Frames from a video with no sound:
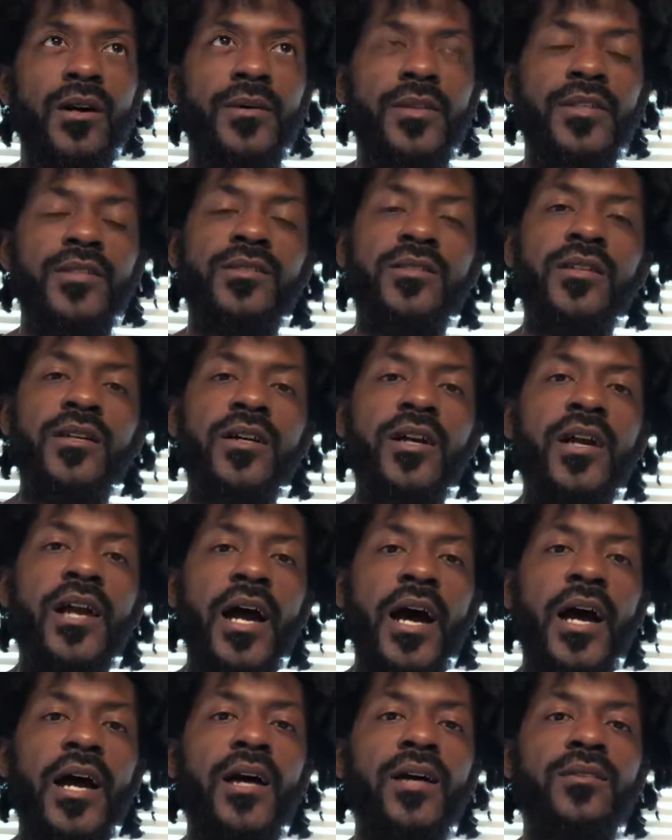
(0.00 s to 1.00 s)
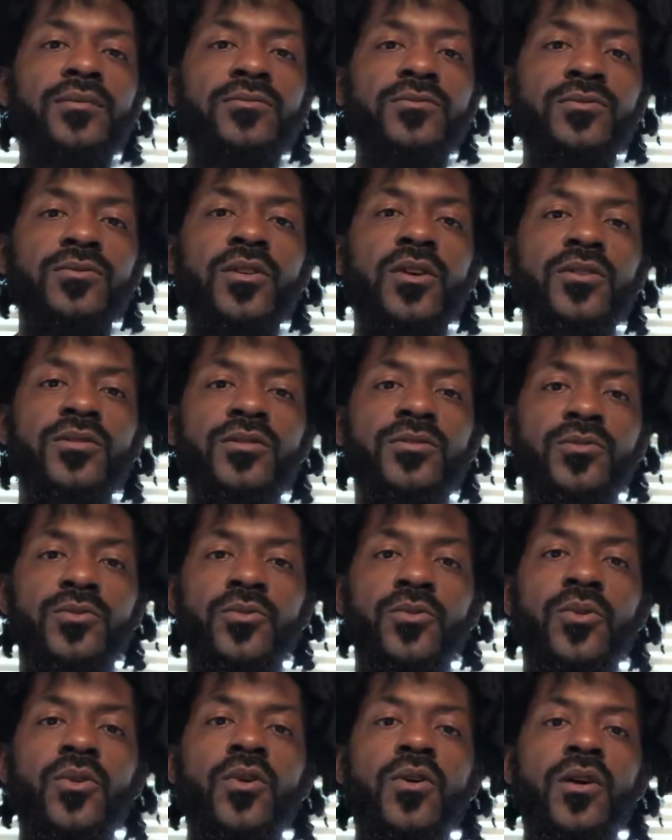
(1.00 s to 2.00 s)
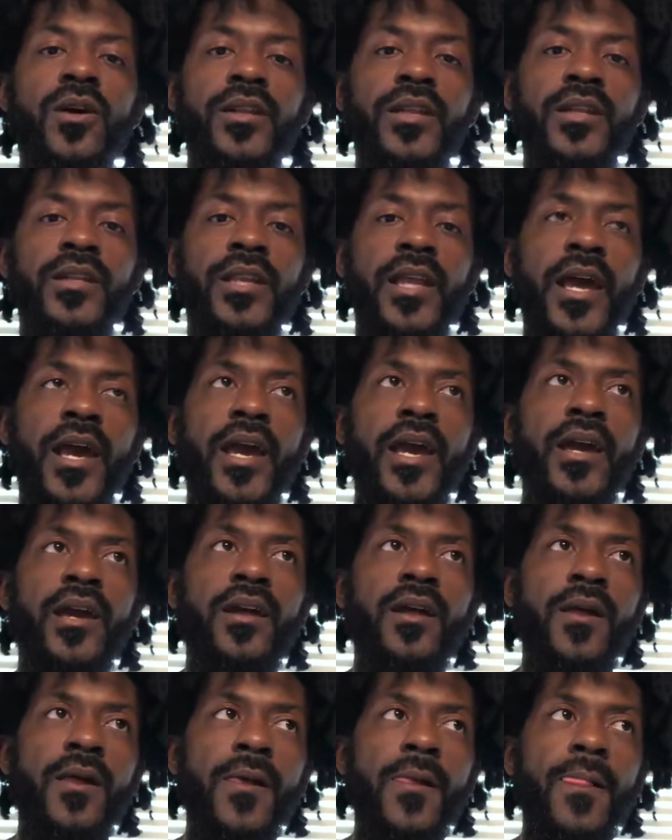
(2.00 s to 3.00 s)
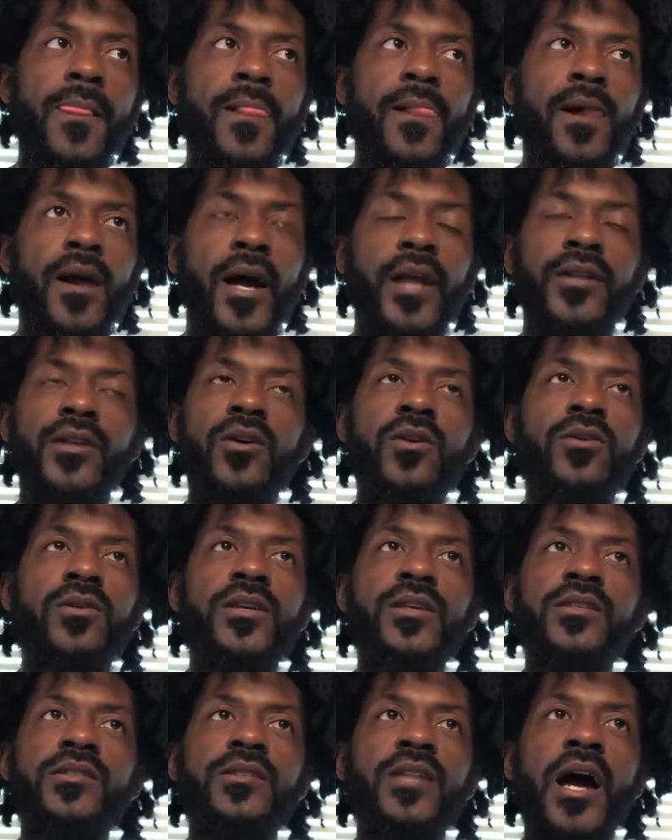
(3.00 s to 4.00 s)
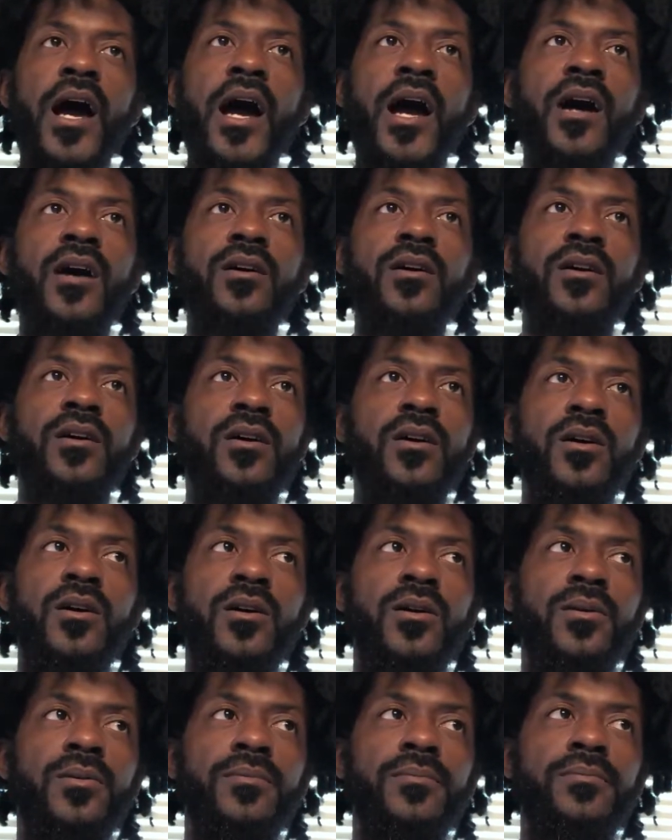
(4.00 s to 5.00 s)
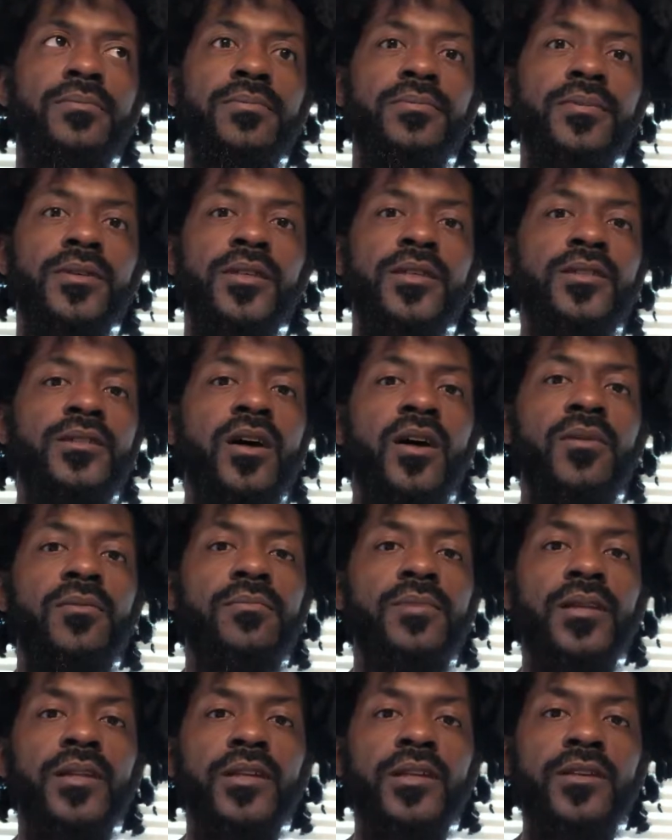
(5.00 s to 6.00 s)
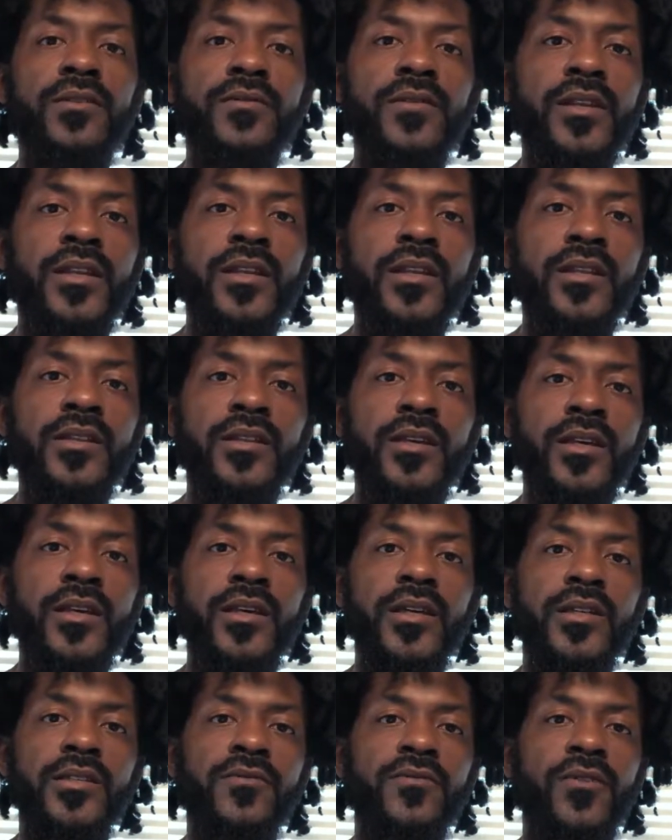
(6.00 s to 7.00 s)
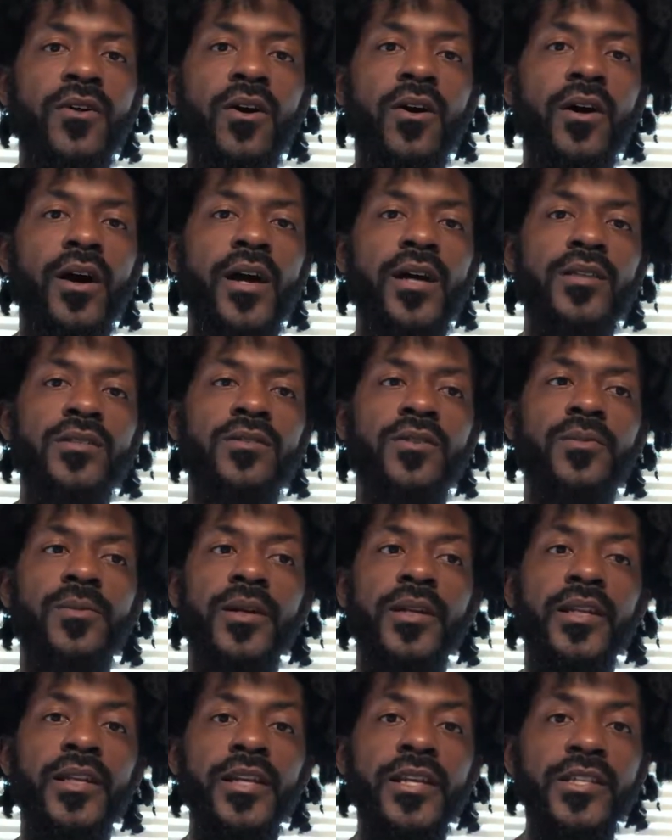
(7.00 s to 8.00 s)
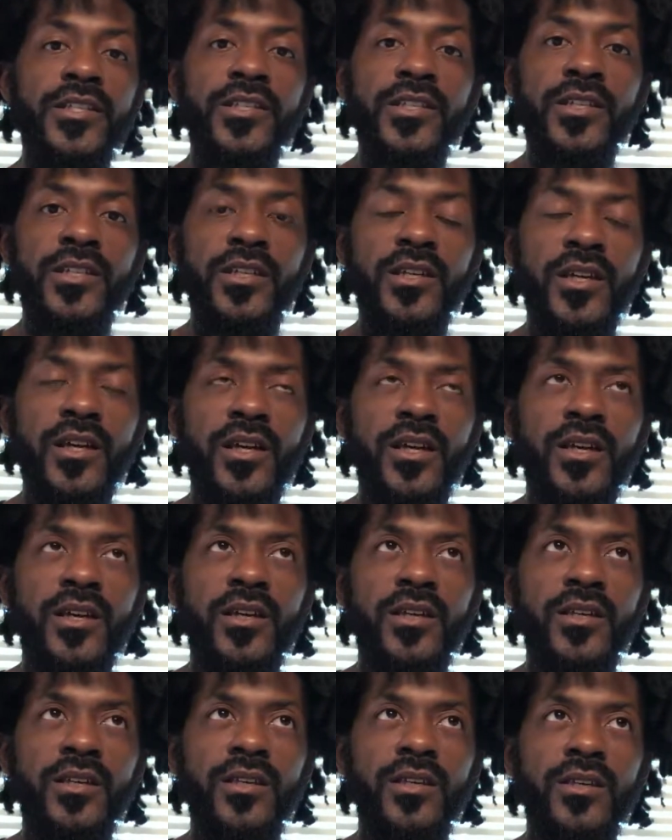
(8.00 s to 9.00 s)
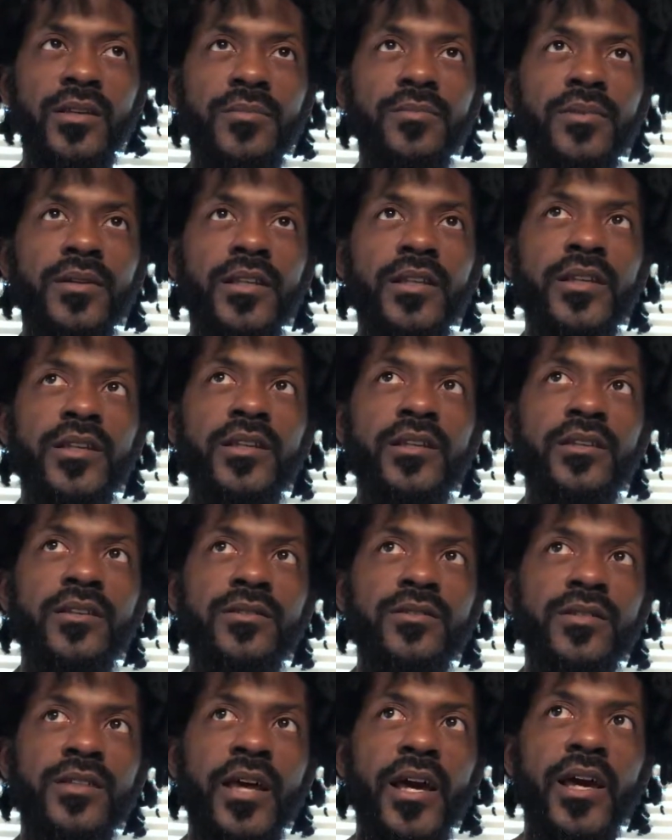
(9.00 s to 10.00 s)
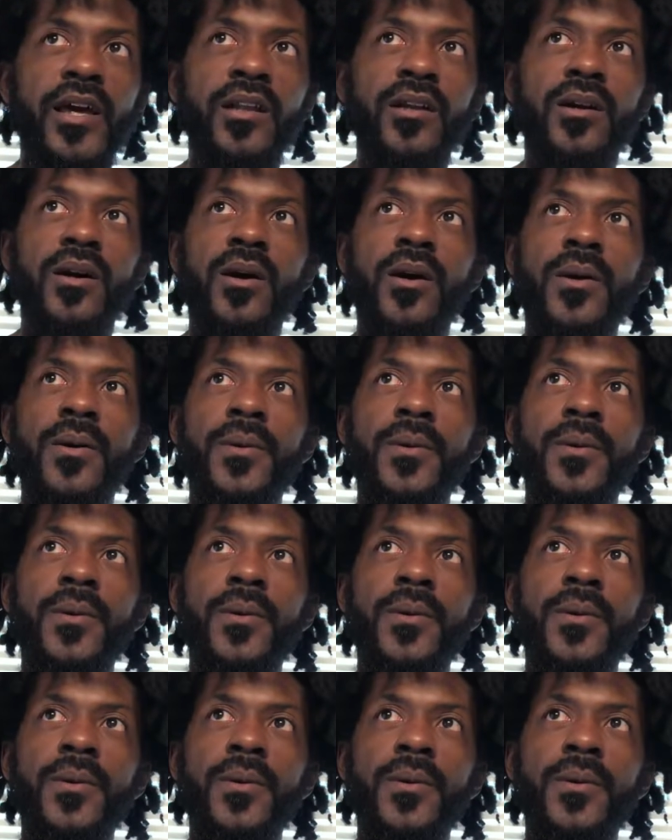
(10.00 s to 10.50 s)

He still got, some growing in that. I know he's not, he don't believe in anything as far as a religion. He believes that,